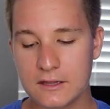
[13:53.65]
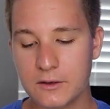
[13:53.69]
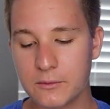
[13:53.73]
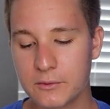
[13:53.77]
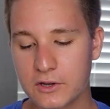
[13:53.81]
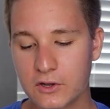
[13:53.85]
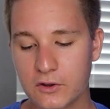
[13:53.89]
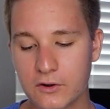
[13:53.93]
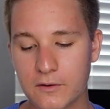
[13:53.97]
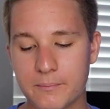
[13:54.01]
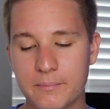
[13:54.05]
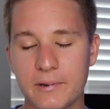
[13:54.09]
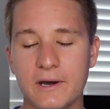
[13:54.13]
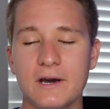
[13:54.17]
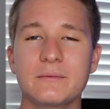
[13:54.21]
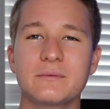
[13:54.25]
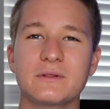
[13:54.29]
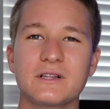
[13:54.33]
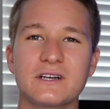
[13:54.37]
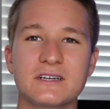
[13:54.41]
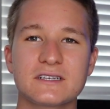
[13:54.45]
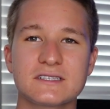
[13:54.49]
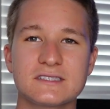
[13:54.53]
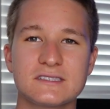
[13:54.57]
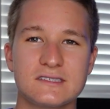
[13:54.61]
Then we go to
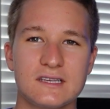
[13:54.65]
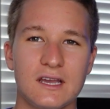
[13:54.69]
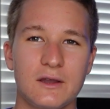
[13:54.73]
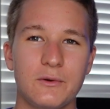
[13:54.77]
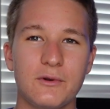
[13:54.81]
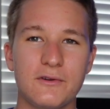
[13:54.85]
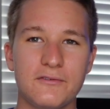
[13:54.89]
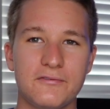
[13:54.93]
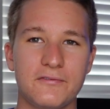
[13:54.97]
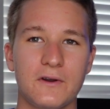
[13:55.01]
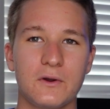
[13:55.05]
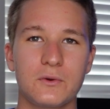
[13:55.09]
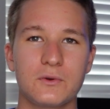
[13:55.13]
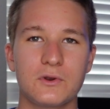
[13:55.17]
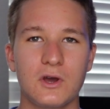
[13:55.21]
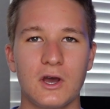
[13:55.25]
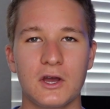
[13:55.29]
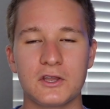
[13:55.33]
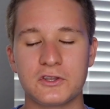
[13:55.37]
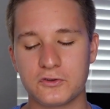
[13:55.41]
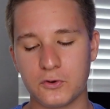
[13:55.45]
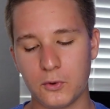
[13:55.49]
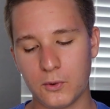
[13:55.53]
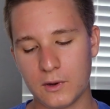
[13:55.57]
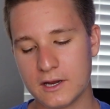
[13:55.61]
Publix and we found
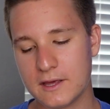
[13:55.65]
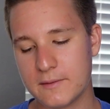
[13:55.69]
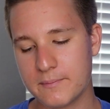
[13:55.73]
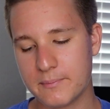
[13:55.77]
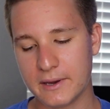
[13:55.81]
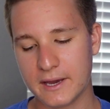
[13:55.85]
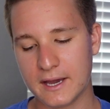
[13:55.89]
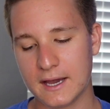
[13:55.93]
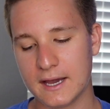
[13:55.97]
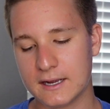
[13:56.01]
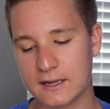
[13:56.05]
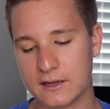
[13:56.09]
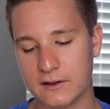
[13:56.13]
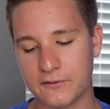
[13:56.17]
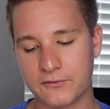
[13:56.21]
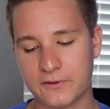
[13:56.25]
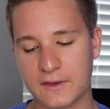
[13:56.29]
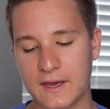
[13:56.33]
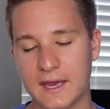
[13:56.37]
a twenty pack of